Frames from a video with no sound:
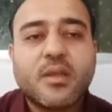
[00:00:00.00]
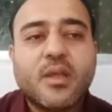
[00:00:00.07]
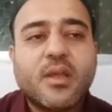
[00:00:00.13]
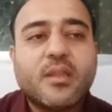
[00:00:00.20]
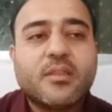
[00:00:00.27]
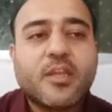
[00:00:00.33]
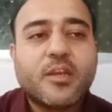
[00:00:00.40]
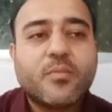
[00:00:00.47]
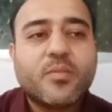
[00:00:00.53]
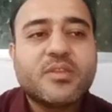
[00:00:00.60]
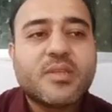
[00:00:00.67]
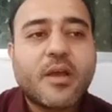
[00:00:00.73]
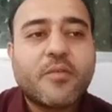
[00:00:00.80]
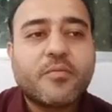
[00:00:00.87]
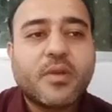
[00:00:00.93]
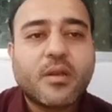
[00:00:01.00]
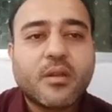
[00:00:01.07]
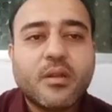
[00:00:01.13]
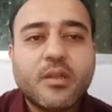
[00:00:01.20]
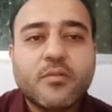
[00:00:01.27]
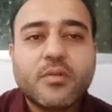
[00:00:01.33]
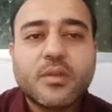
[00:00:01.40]
That means after
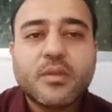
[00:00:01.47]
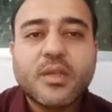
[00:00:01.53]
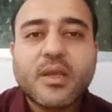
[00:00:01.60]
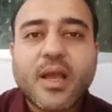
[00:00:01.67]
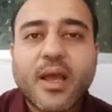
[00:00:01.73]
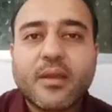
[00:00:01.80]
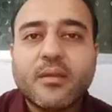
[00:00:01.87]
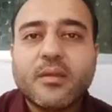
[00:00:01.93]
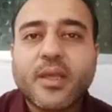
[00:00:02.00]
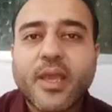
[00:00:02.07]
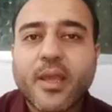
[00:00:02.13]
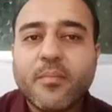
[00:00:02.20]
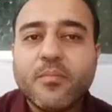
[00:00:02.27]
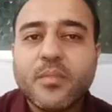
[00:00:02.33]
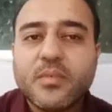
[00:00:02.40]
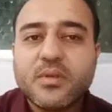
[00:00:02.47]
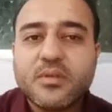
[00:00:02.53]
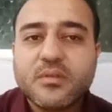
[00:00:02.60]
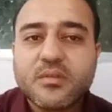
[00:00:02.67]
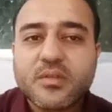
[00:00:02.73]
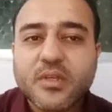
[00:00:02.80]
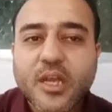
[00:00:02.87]
Alivardi Khan came
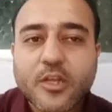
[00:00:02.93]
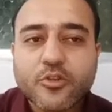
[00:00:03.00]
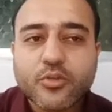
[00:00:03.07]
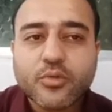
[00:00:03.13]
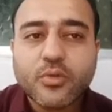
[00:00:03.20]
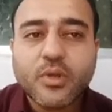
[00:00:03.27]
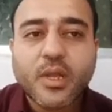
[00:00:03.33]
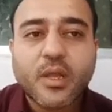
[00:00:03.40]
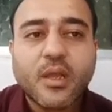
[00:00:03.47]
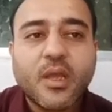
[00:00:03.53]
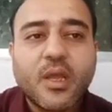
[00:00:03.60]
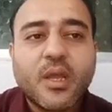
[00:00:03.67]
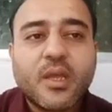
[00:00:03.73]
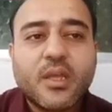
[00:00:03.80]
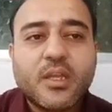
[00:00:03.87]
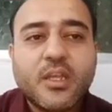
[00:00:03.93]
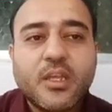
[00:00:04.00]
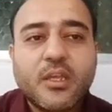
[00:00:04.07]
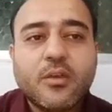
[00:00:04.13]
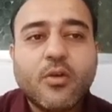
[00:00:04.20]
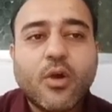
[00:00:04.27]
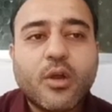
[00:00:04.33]
Siraj Udollah. He
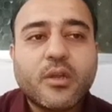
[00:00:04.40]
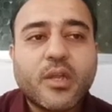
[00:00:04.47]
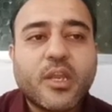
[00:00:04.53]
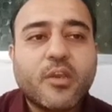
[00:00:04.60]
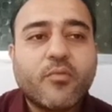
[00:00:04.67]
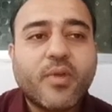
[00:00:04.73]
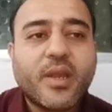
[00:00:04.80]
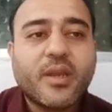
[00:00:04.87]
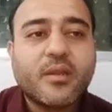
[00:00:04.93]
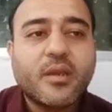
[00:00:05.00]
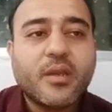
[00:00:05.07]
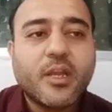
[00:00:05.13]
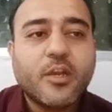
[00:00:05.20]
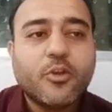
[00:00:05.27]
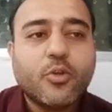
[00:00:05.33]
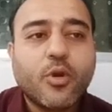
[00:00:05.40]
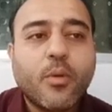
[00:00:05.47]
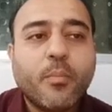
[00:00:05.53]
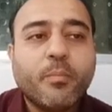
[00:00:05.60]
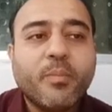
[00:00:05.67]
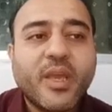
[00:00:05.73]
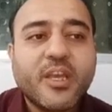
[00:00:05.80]
got invited into a
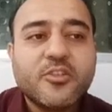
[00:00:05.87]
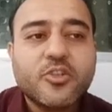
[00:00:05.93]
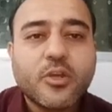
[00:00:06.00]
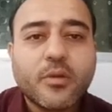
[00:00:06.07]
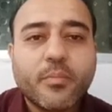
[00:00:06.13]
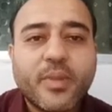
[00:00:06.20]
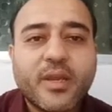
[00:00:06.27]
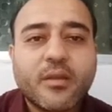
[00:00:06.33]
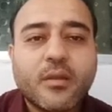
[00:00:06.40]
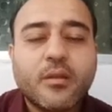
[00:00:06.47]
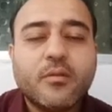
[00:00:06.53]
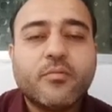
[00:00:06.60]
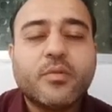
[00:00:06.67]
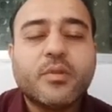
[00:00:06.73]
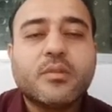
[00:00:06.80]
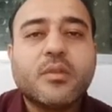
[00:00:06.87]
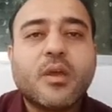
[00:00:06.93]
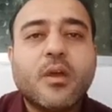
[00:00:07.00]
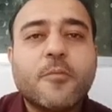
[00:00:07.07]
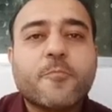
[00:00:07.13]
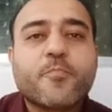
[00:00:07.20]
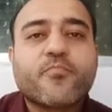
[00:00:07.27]
major battle with the
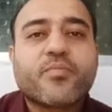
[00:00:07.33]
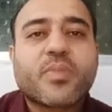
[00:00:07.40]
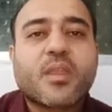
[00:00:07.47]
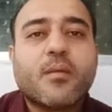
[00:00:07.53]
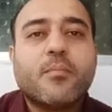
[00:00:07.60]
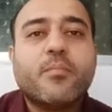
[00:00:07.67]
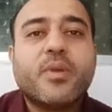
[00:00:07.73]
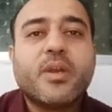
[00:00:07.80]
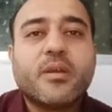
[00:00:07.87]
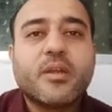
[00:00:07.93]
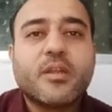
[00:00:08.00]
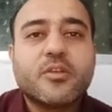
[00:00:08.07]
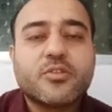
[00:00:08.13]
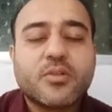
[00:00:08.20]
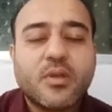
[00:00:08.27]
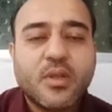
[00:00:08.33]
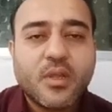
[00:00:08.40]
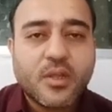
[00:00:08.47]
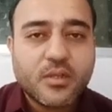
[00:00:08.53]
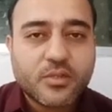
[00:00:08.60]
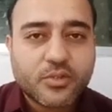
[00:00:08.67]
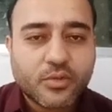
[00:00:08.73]
British.
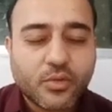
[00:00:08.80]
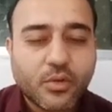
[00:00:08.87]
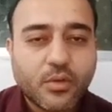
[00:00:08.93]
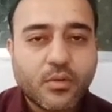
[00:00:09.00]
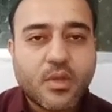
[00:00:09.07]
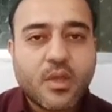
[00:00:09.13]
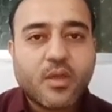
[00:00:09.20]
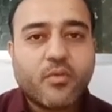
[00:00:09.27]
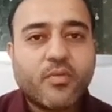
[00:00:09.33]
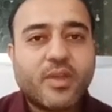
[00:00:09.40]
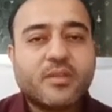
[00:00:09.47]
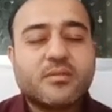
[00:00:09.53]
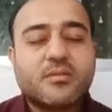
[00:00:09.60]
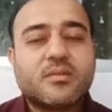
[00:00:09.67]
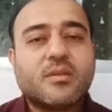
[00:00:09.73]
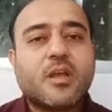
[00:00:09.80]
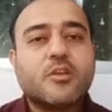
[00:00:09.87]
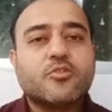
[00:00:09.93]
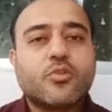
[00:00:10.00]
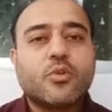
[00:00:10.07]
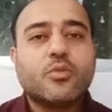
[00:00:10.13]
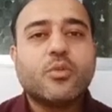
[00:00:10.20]
So when Siraj
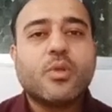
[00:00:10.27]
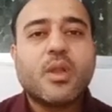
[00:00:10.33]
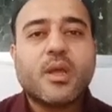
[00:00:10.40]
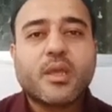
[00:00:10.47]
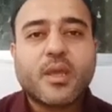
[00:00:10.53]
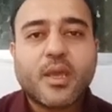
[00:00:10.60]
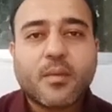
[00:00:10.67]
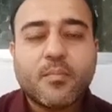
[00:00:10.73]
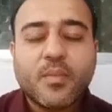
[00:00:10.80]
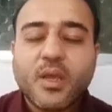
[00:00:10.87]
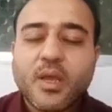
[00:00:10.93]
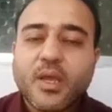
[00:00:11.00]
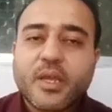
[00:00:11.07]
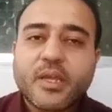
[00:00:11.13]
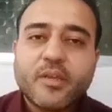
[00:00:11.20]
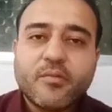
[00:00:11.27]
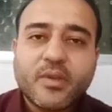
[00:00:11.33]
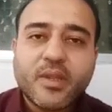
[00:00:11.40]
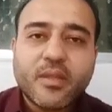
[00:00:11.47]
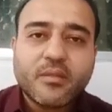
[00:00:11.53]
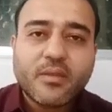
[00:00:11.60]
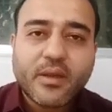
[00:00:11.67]
Udollah came, even at
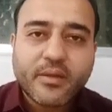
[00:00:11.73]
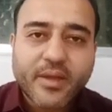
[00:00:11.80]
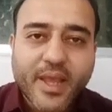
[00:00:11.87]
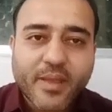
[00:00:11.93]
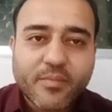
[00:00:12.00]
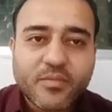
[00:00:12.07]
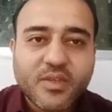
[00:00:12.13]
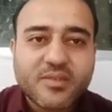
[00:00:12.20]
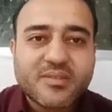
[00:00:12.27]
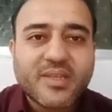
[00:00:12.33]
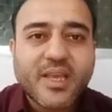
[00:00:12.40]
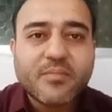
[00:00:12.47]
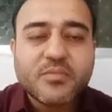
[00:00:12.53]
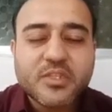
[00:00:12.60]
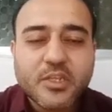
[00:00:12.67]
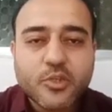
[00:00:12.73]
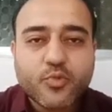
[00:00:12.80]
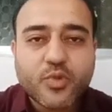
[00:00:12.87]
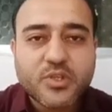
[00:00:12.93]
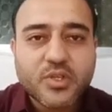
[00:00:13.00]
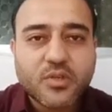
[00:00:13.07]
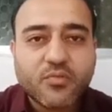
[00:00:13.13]
that time, the same
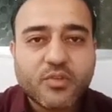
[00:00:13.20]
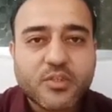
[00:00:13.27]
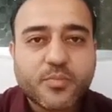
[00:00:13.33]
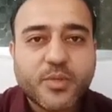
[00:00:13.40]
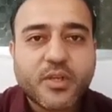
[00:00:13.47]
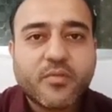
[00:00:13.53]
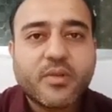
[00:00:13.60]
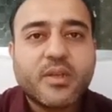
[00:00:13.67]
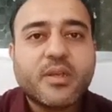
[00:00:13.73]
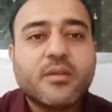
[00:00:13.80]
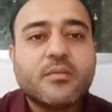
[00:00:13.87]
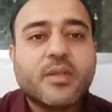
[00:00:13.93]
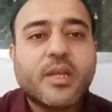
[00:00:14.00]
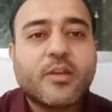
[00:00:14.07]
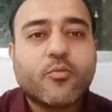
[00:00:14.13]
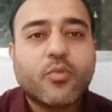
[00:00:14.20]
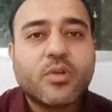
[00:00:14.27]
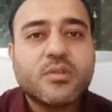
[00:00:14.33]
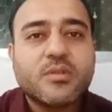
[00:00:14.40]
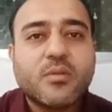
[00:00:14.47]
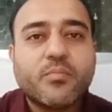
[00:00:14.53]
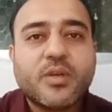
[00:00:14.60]
situation was prevailing. That was the
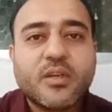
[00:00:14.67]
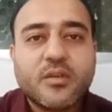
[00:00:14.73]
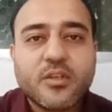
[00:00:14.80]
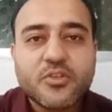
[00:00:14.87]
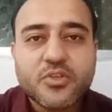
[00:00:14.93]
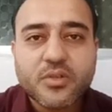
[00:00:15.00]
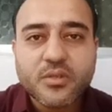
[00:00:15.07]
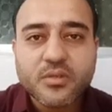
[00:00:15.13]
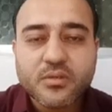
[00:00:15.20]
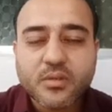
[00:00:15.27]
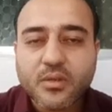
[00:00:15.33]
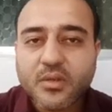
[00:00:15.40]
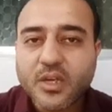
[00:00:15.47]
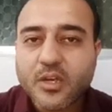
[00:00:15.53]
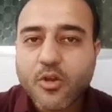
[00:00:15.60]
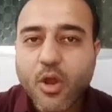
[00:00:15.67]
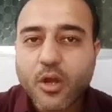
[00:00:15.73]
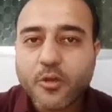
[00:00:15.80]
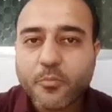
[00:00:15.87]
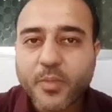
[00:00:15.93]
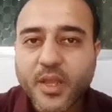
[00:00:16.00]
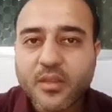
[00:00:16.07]
Britishers did not
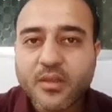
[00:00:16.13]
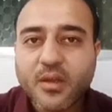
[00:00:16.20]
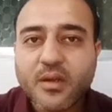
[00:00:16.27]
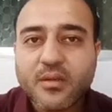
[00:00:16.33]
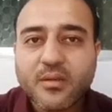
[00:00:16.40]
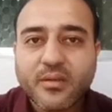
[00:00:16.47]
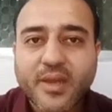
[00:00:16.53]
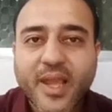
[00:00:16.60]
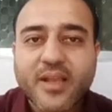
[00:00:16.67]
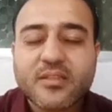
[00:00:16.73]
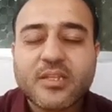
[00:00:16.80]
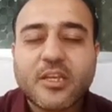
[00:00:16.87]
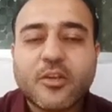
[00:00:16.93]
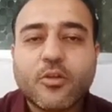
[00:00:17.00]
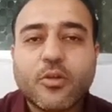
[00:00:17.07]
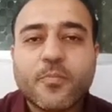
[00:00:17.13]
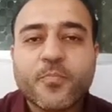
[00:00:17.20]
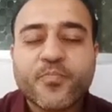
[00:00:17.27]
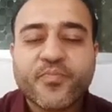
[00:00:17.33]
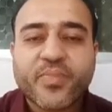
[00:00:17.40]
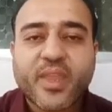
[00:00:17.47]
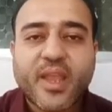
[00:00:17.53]
pay the tax at all,
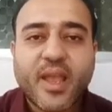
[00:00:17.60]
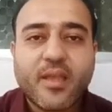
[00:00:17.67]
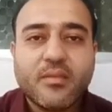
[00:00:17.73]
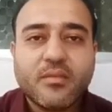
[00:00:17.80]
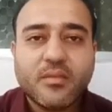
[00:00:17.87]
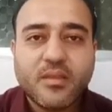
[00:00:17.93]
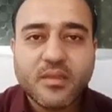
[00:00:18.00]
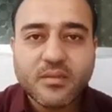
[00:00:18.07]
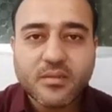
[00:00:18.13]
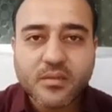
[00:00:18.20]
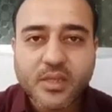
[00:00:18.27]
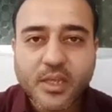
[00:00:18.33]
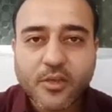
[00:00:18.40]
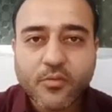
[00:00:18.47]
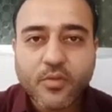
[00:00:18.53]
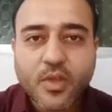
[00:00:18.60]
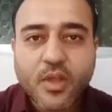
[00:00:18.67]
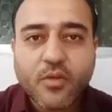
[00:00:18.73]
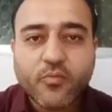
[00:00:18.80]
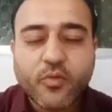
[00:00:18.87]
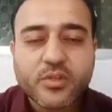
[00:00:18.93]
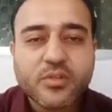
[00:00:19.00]
and this thing
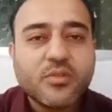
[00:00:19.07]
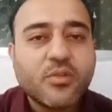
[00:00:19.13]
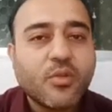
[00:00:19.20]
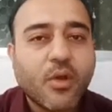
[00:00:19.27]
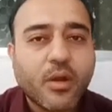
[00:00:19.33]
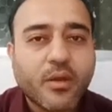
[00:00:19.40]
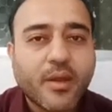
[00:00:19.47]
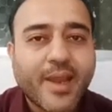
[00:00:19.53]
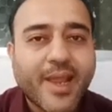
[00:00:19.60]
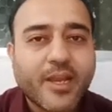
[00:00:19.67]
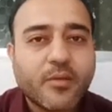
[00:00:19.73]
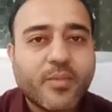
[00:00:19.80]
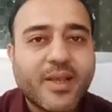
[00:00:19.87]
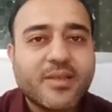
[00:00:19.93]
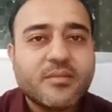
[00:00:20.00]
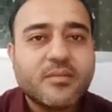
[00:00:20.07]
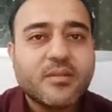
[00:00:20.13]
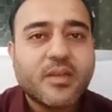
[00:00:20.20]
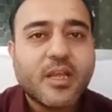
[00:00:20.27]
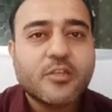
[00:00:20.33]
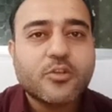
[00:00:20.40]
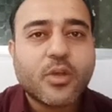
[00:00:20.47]
was not liked by
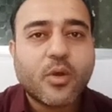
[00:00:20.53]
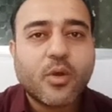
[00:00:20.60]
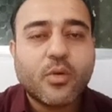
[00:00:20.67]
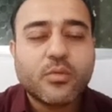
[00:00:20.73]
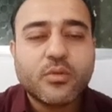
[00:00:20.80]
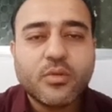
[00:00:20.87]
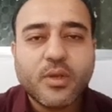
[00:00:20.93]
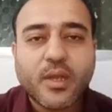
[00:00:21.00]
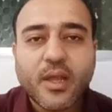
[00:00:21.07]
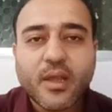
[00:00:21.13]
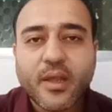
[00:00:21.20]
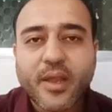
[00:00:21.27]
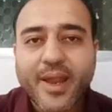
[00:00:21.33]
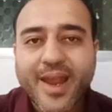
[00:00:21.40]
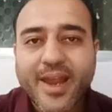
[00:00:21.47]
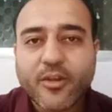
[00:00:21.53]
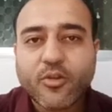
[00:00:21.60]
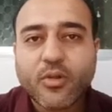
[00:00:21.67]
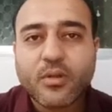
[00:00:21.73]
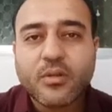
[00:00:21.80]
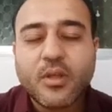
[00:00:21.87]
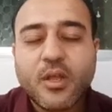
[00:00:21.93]
Siraj Udollah at
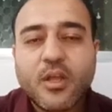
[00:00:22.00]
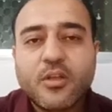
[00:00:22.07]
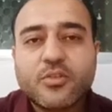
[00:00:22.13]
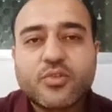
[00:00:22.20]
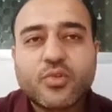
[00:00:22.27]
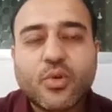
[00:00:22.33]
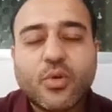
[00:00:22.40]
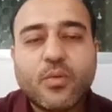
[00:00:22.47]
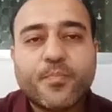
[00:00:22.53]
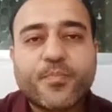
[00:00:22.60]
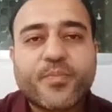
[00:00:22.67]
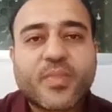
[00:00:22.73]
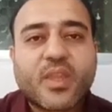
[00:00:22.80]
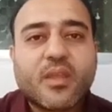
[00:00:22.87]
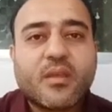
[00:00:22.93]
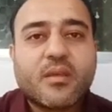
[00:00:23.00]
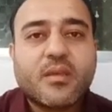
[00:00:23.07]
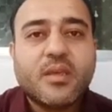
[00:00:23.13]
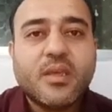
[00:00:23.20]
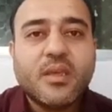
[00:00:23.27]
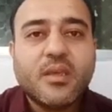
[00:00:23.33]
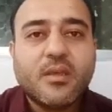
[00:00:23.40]
all. So
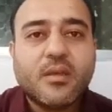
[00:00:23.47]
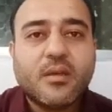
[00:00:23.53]
he